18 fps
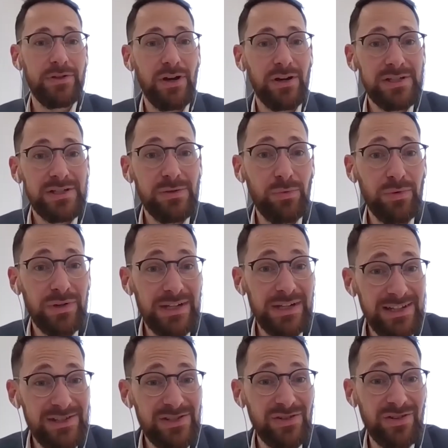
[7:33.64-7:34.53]
doctor would
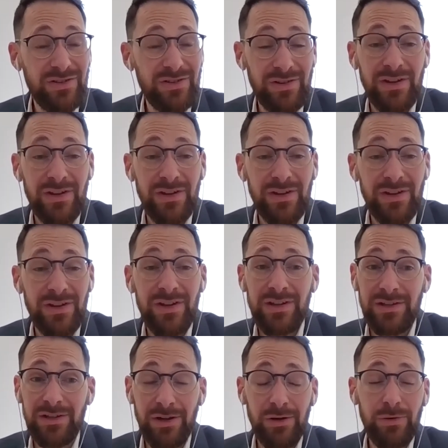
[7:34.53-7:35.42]
need to,
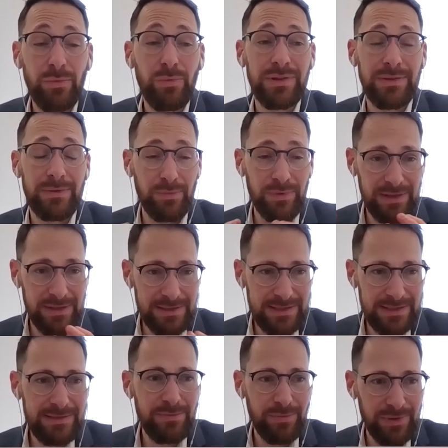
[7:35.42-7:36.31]

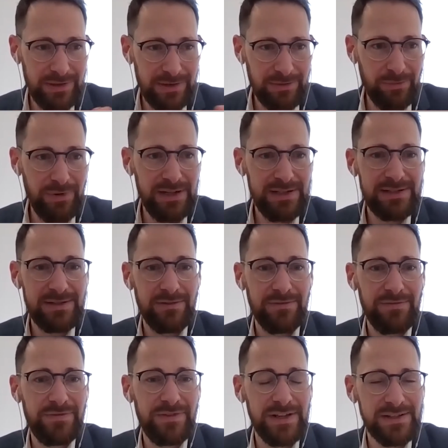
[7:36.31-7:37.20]
with the rest
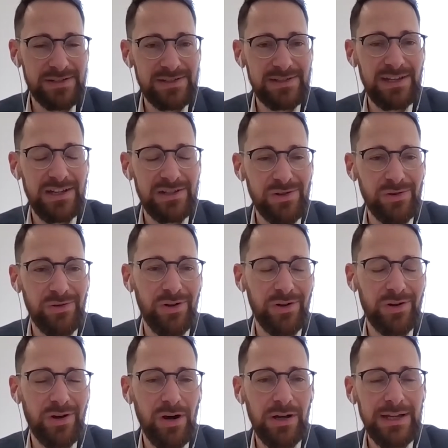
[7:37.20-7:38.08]
of his or her
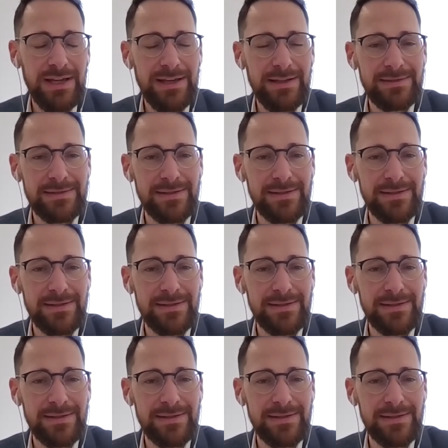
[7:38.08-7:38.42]
colleagues,